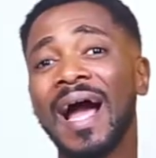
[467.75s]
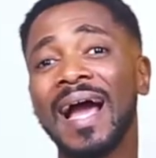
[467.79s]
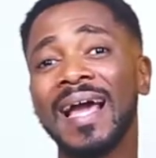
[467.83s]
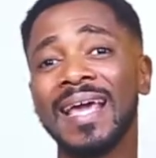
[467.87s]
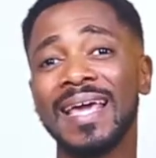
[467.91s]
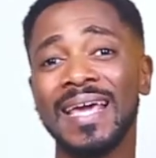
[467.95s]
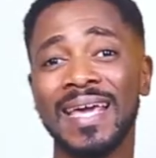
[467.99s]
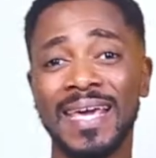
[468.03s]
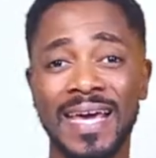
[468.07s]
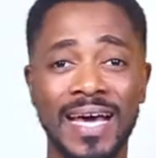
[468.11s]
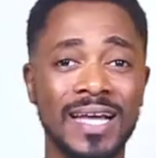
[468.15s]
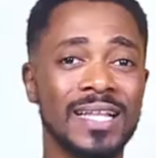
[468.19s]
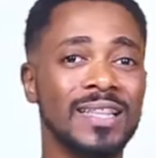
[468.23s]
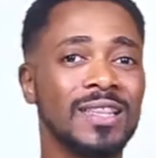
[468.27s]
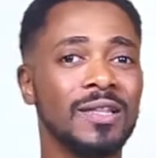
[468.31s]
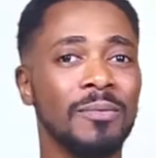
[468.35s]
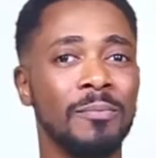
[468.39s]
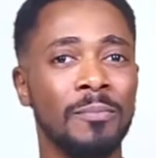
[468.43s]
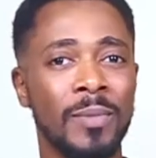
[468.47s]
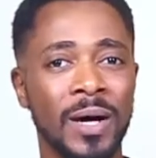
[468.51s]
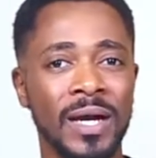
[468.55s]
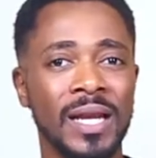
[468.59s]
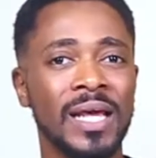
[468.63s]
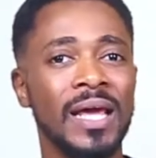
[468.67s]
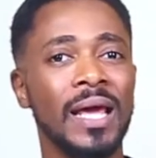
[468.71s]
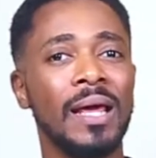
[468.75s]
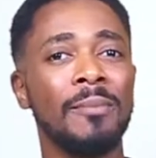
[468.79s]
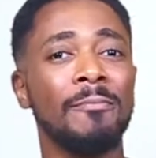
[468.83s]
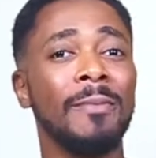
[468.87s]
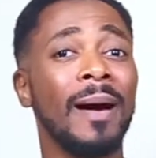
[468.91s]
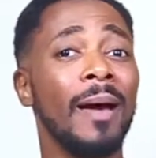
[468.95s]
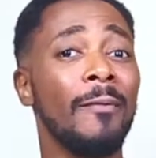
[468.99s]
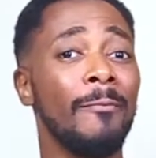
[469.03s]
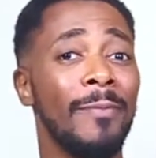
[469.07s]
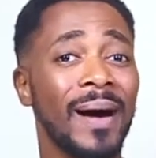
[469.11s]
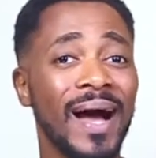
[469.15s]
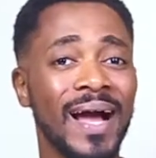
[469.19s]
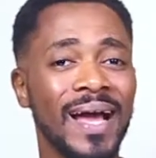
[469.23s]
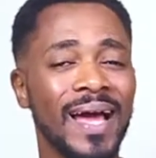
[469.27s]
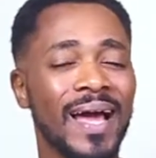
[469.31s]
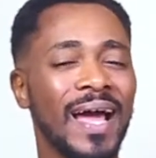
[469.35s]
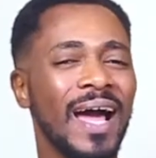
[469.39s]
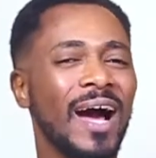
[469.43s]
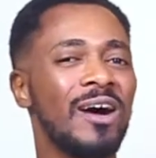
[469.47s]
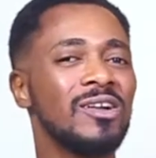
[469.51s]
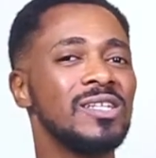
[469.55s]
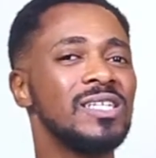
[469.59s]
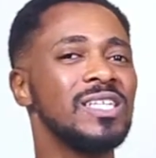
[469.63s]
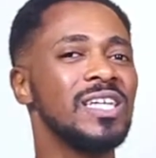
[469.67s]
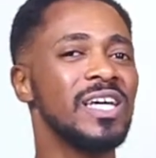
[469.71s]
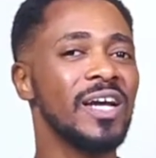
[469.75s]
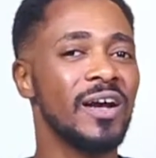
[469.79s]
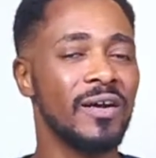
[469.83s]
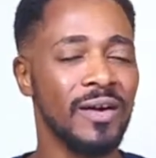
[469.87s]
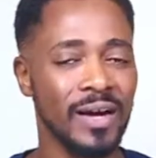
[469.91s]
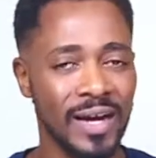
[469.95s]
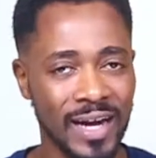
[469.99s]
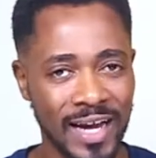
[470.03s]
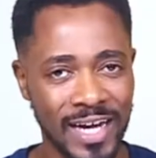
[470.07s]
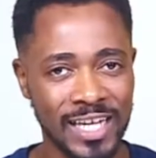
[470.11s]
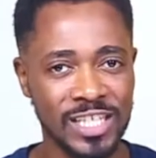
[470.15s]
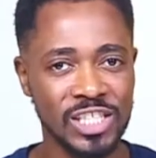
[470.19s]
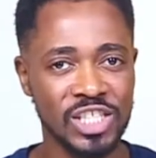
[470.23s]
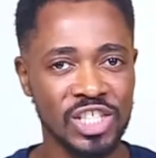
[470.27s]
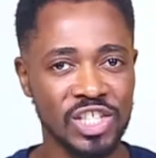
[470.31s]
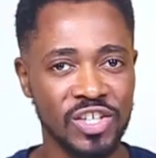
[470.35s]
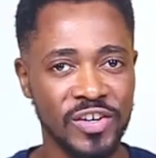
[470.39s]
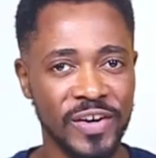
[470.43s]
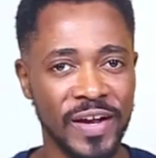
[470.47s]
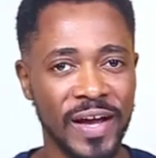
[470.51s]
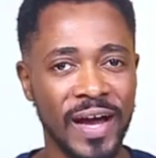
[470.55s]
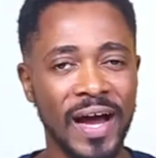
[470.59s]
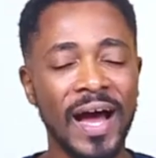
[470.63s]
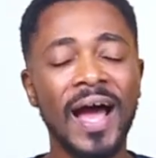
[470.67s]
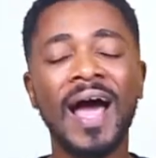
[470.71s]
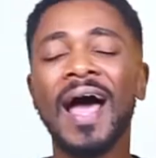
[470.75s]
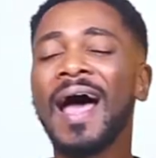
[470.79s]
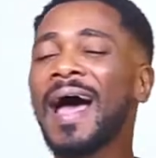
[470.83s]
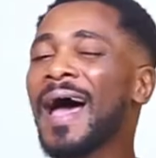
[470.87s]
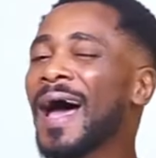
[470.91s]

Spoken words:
and get the money in my bank account here in Nigeria.